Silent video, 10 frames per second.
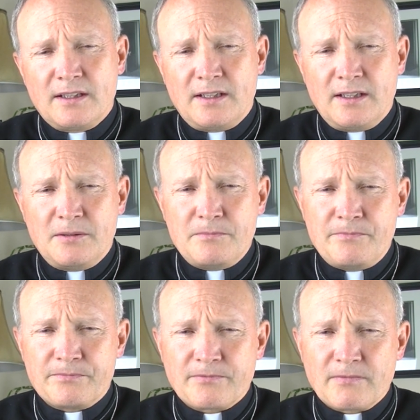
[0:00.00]

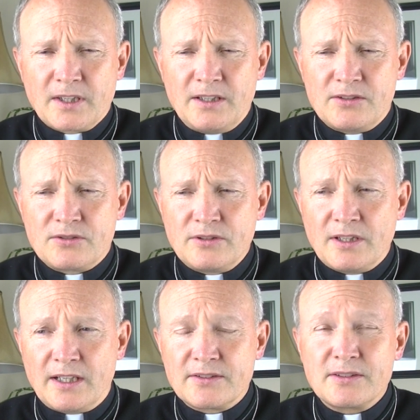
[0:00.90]
Um, it should
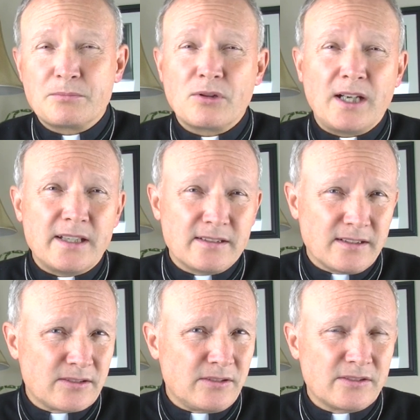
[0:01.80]
not surprise
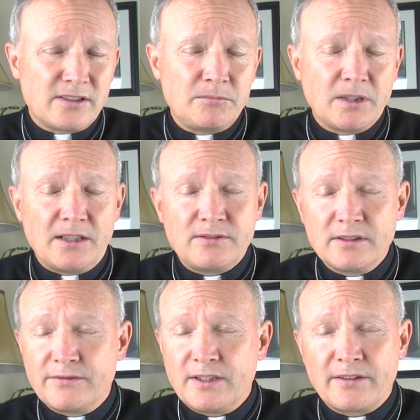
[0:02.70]
us on some level,
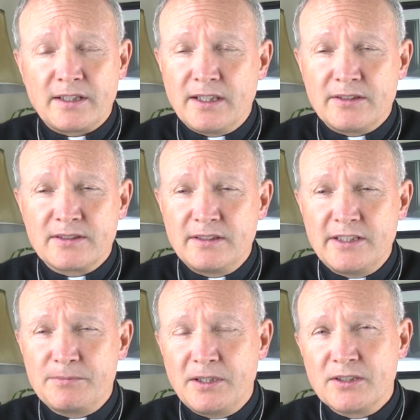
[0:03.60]
if nothing else, at
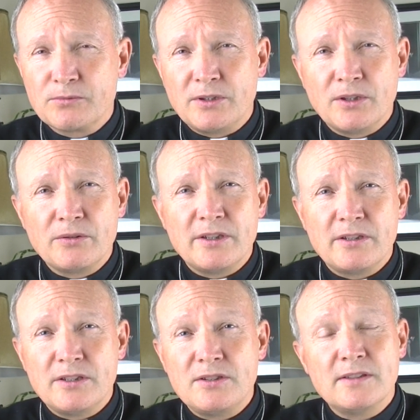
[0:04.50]
least because we know that,
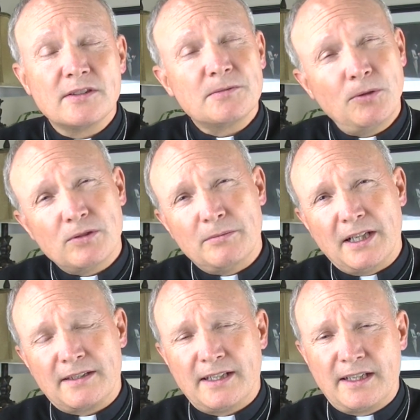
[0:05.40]
that Jesus spoke
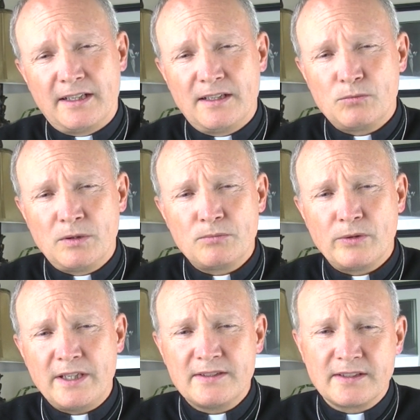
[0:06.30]
about that. And at one
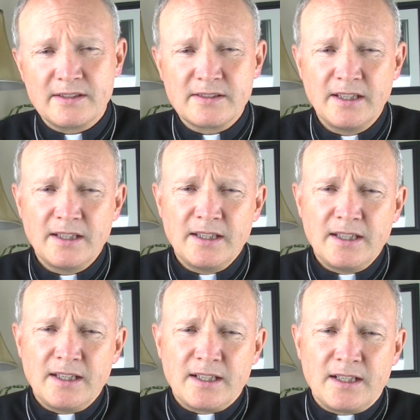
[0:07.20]
point he says,
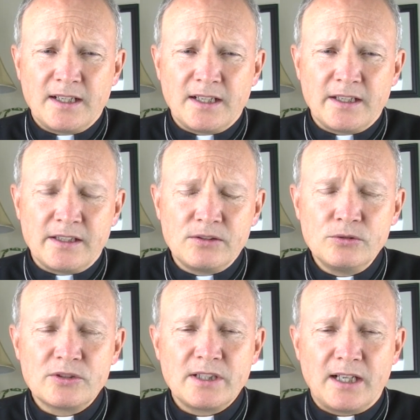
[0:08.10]
uh, in
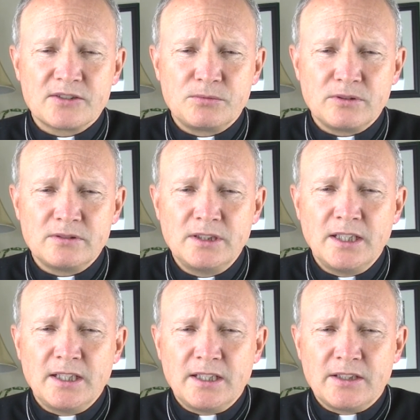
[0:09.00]
Luke's Gospel,
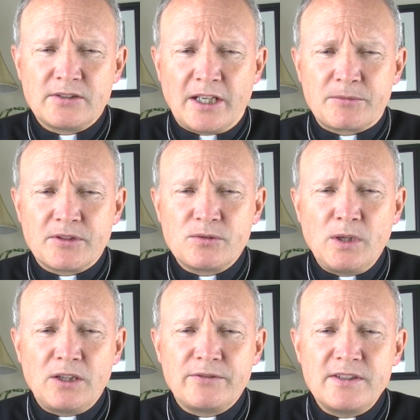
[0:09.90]
chapter
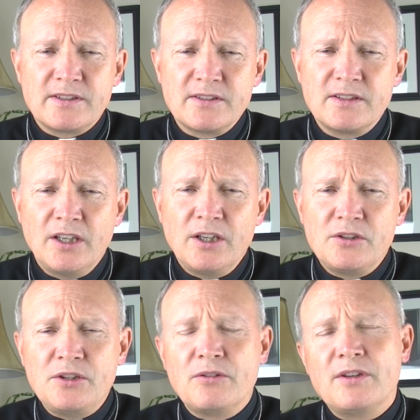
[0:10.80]
12, he says,
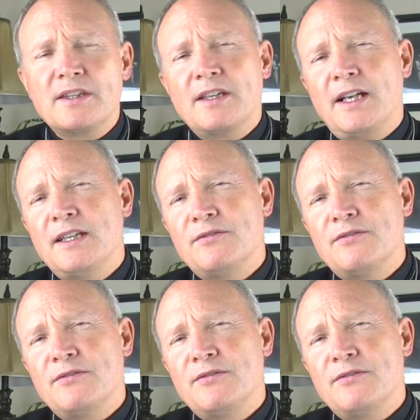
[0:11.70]
Do you think that I